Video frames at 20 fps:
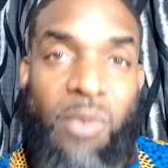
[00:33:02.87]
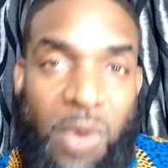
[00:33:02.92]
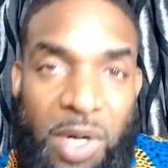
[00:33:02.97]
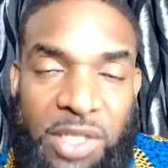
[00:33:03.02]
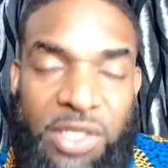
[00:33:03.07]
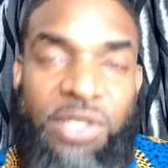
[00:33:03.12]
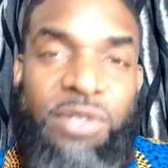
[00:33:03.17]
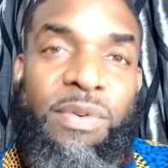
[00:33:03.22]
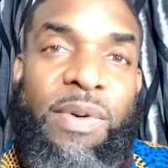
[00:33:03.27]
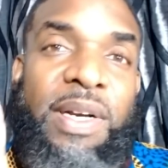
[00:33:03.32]

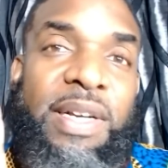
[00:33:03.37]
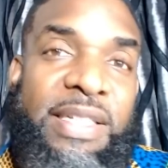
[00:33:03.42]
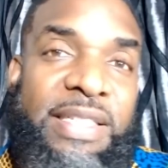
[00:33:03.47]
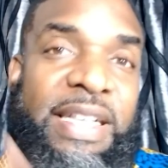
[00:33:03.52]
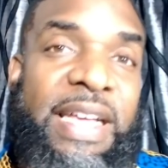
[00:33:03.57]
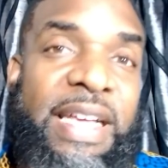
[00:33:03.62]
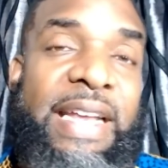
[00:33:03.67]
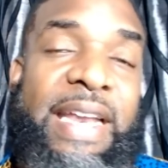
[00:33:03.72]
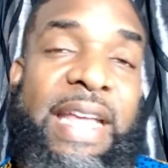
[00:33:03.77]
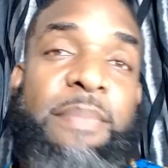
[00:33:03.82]
Once you
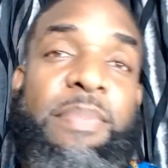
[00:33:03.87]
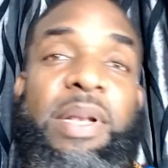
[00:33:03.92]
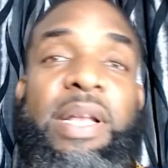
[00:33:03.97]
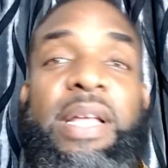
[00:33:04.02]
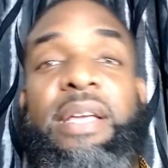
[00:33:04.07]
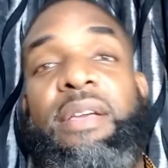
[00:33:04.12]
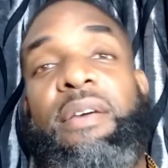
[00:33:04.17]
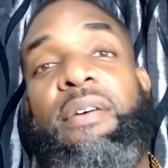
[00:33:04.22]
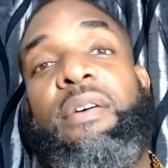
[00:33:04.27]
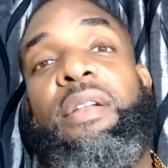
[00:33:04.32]
understand that
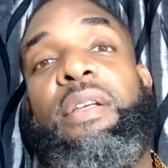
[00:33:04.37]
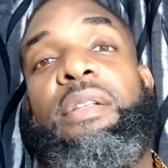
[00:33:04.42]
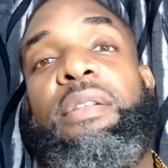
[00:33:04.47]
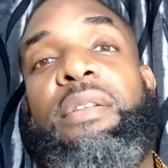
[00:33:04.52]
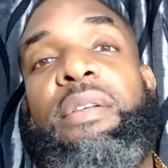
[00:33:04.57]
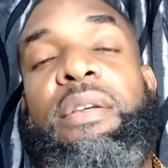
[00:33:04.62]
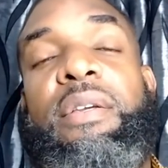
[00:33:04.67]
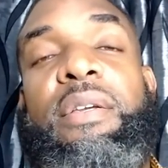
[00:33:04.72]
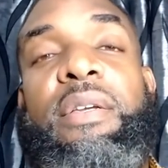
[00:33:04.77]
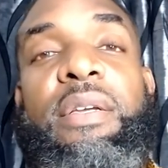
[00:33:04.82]
play on it,
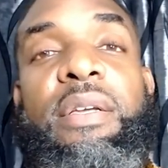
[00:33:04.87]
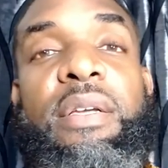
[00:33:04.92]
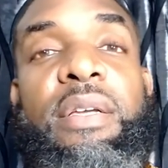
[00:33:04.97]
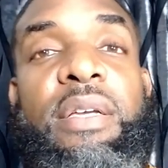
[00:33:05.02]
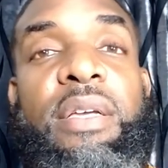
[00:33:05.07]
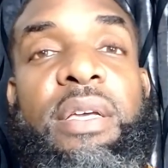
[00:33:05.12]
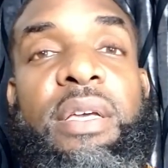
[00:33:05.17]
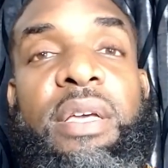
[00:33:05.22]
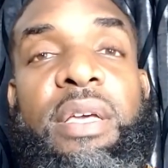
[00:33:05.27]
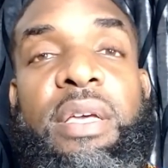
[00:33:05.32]

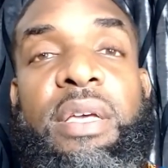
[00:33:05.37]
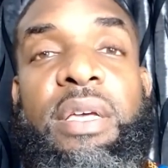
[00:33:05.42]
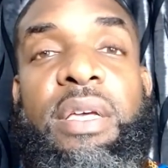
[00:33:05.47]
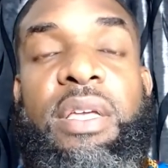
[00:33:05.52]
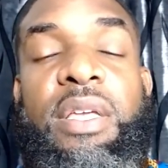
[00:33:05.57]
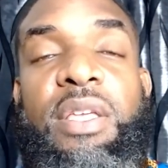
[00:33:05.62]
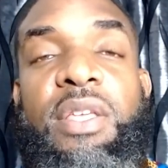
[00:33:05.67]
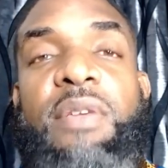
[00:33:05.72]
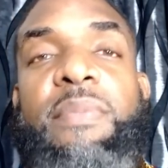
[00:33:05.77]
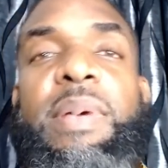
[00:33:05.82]

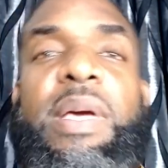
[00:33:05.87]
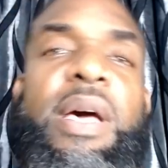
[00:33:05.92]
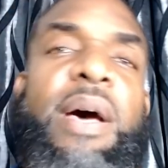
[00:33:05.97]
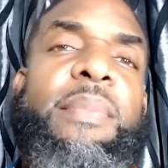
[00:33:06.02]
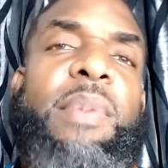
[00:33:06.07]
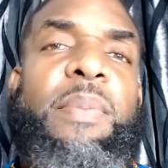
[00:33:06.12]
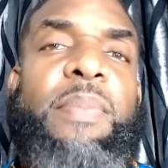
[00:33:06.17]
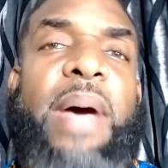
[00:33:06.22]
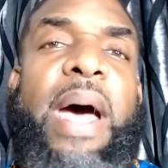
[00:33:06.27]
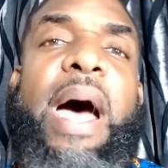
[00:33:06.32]
you
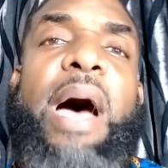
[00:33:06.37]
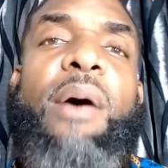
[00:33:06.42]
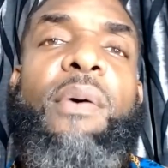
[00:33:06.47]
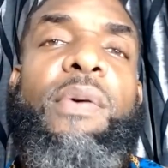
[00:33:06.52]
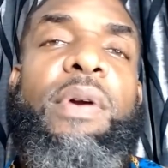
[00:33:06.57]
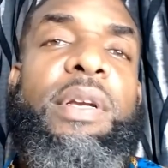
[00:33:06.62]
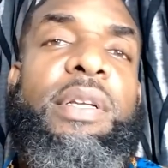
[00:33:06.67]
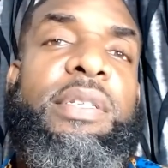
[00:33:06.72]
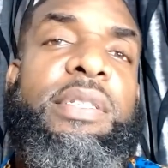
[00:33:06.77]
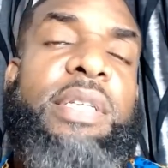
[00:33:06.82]
become
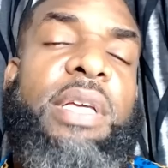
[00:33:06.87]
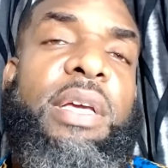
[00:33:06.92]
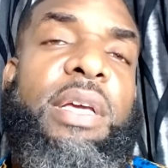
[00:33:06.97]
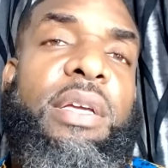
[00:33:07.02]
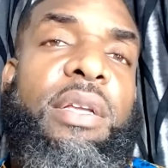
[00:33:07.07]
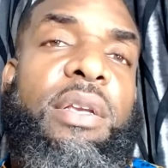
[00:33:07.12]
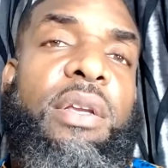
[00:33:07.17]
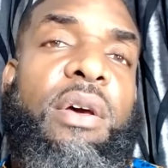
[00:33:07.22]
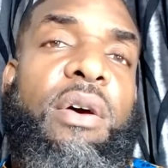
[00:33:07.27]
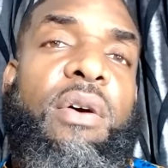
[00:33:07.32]
empowered to say,
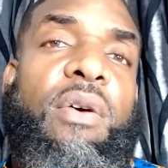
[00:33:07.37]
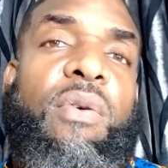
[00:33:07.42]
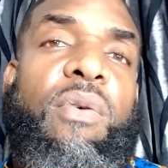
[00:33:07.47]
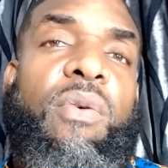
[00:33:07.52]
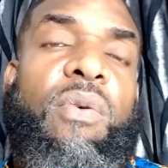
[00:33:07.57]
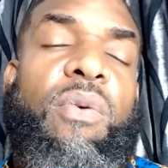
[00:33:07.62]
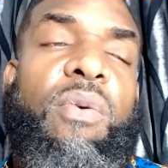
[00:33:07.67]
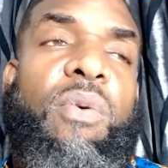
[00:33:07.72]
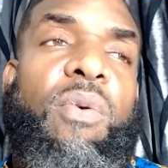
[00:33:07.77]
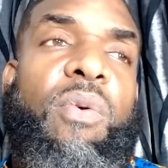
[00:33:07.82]
you know,